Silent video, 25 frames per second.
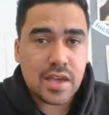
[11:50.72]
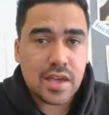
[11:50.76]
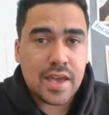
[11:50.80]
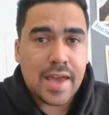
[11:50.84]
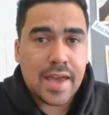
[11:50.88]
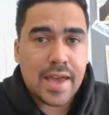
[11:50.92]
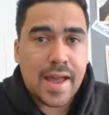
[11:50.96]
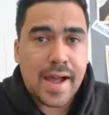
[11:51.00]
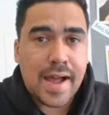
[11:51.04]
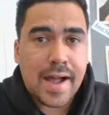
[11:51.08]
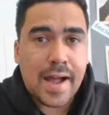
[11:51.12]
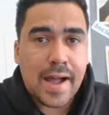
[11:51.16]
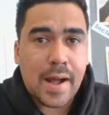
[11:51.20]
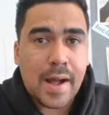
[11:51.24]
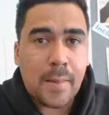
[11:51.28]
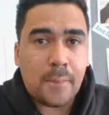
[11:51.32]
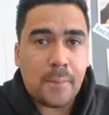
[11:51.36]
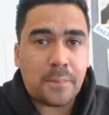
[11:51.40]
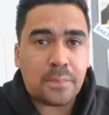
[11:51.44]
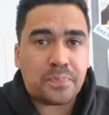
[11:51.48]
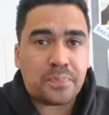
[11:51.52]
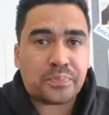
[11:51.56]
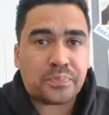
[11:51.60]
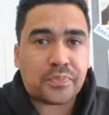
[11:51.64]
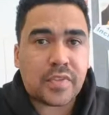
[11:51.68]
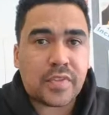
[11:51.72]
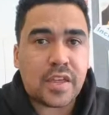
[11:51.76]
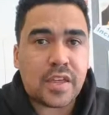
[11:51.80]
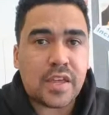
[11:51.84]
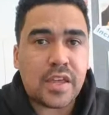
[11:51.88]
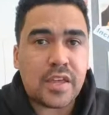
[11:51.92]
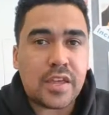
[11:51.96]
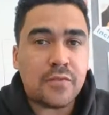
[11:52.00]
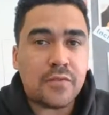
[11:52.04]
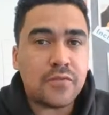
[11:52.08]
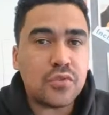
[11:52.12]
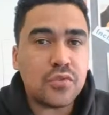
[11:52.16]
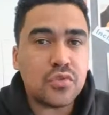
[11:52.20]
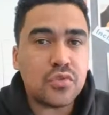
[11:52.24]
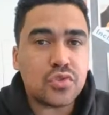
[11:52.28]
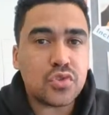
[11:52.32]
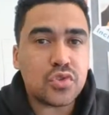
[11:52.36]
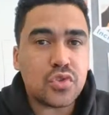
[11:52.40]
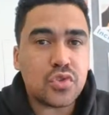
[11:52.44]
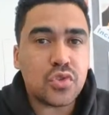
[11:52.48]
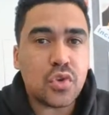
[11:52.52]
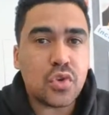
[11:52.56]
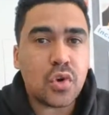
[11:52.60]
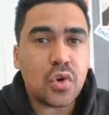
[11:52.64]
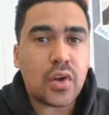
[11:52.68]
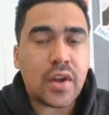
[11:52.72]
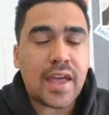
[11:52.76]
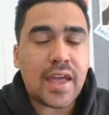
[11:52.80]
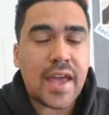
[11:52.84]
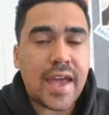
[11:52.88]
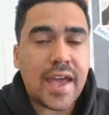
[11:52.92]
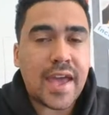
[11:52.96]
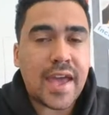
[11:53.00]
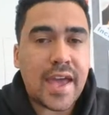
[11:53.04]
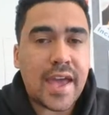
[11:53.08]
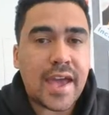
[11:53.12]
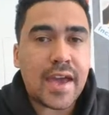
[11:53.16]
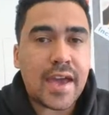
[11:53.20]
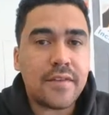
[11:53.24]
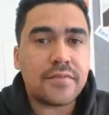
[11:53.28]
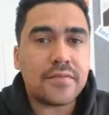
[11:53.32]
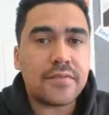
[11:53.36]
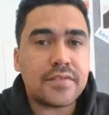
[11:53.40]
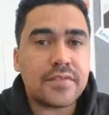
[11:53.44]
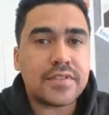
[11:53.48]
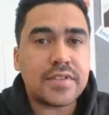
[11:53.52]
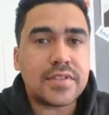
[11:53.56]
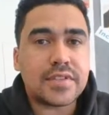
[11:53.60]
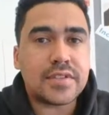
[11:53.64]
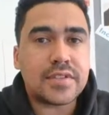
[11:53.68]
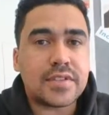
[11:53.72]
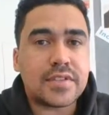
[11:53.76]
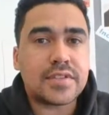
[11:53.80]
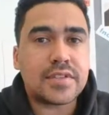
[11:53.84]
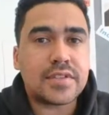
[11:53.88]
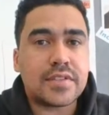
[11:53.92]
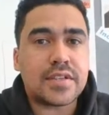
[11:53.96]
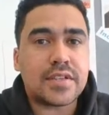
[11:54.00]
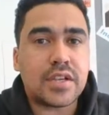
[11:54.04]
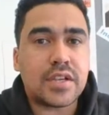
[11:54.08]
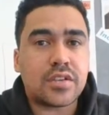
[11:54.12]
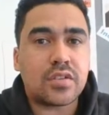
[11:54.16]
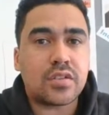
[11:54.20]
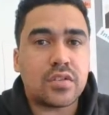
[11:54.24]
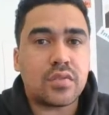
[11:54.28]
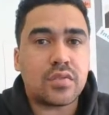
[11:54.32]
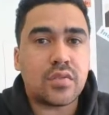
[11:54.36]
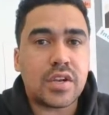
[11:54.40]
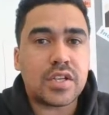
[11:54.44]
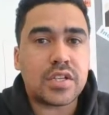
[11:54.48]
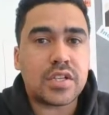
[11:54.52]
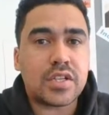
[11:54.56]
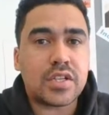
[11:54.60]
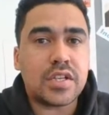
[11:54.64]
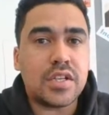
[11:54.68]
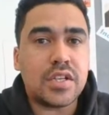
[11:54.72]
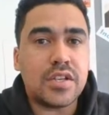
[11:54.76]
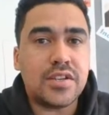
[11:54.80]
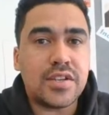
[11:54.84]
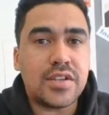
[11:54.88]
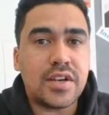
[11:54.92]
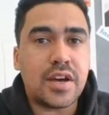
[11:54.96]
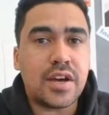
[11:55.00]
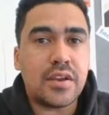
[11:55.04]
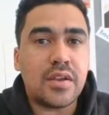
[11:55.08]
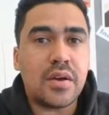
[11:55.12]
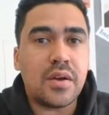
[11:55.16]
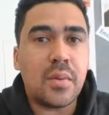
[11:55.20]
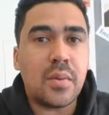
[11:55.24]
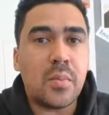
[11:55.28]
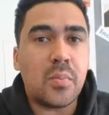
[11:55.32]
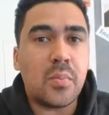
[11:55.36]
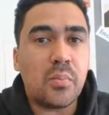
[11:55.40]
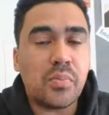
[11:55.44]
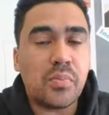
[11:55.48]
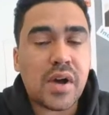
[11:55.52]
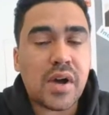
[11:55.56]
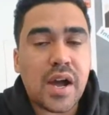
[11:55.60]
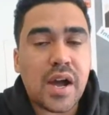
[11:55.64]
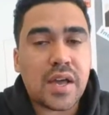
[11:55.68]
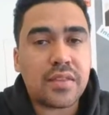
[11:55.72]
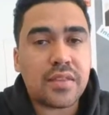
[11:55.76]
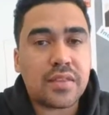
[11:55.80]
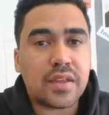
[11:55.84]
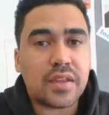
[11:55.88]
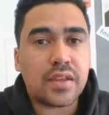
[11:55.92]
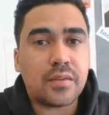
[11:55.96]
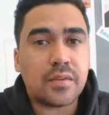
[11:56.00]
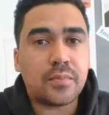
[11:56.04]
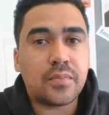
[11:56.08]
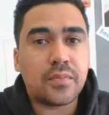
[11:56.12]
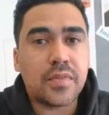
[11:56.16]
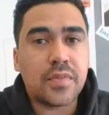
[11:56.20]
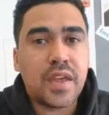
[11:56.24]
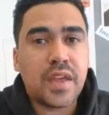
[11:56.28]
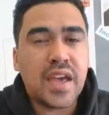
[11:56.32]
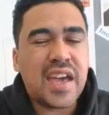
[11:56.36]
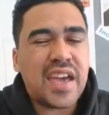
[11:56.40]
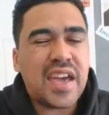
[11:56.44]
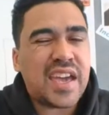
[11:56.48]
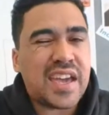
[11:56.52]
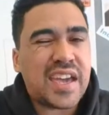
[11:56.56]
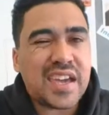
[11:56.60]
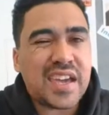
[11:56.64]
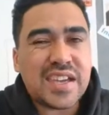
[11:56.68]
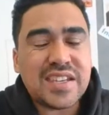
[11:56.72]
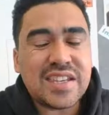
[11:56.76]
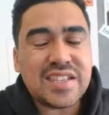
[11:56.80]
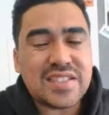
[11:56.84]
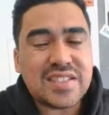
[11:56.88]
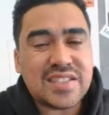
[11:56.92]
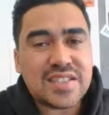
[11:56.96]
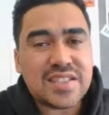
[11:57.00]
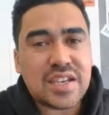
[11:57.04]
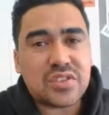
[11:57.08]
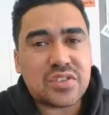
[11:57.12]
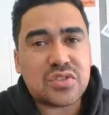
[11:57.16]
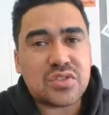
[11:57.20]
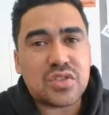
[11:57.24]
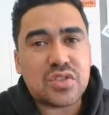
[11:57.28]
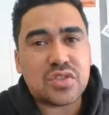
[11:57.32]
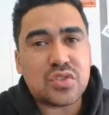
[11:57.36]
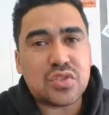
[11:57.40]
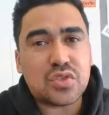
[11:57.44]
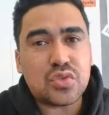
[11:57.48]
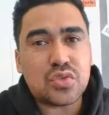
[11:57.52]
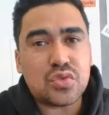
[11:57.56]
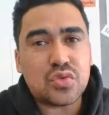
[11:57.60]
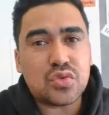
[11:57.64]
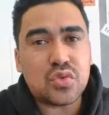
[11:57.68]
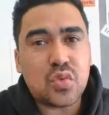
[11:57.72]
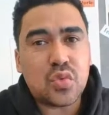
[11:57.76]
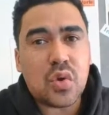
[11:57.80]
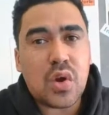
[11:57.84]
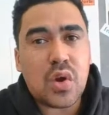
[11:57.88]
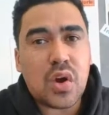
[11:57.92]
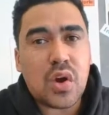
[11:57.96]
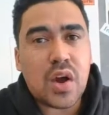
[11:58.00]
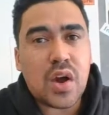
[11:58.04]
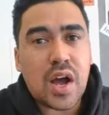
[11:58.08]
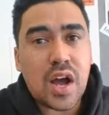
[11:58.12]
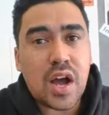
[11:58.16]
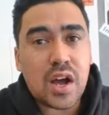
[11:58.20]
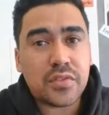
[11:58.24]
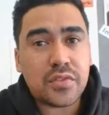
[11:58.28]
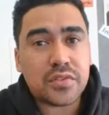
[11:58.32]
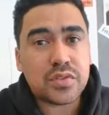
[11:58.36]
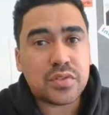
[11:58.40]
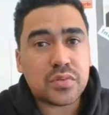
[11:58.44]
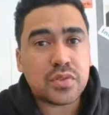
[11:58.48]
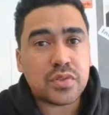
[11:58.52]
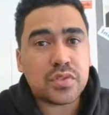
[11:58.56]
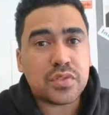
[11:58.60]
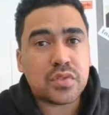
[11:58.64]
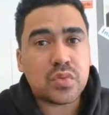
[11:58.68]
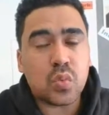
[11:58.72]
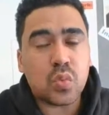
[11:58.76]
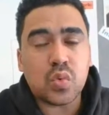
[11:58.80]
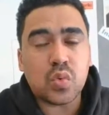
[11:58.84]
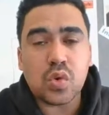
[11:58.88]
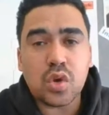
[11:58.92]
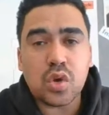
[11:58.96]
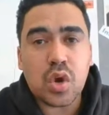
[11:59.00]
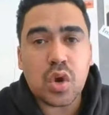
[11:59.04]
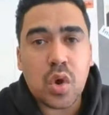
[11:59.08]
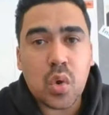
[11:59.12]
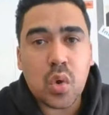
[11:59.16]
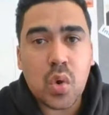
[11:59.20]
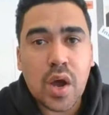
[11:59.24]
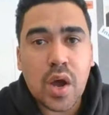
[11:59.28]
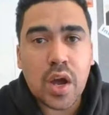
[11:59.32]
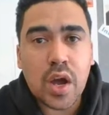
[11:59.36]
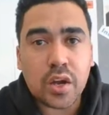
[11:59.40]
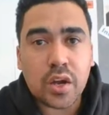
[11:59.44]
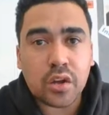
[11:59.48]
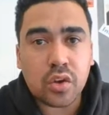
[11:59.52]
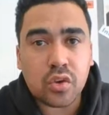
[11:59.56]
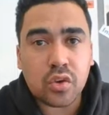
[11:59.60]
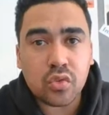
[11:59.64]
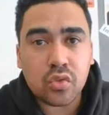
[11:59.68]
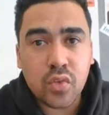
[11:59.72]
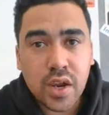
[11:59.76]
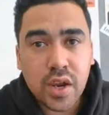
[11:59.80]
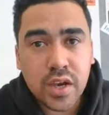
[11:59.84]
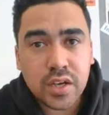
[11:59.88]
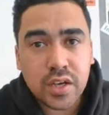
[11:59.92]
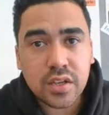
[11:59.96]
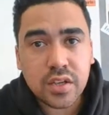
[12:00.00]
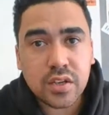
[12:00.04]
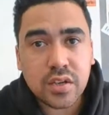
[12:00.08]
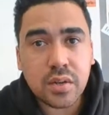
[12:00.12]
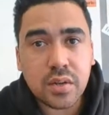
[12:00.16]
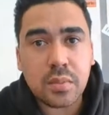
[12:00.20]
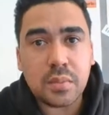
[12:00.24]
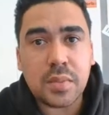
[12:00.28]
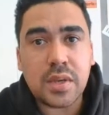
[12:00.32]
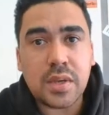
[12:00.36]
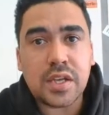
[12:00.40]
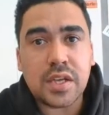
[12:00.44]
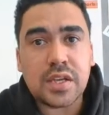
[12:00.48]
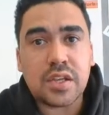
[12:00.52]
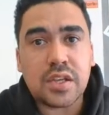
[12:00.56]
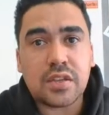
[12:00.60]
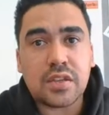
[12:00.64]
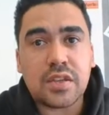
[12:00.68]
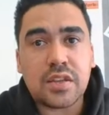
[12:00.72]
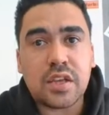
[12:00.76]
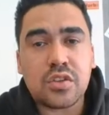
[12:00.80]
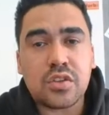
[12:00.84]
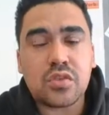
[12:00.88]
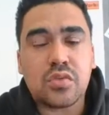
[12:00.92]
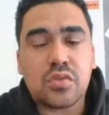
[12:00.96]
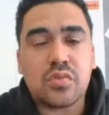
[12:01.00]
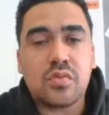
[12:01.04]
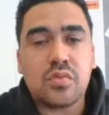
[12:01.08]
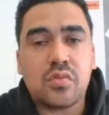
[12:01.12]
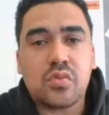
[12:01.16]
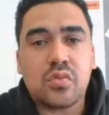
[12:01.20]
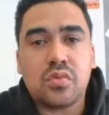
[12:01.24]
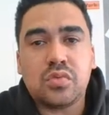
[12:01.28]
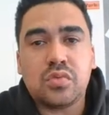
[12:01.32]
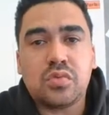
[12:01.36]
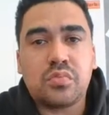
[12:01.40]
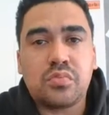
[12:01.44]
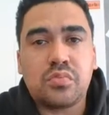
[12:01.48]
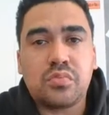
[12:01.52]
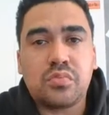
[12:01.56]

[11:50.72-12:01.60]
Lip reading: If you do not have this declaration done by then, any sex that you do afterwards will go ungraded, meaning that you will pretty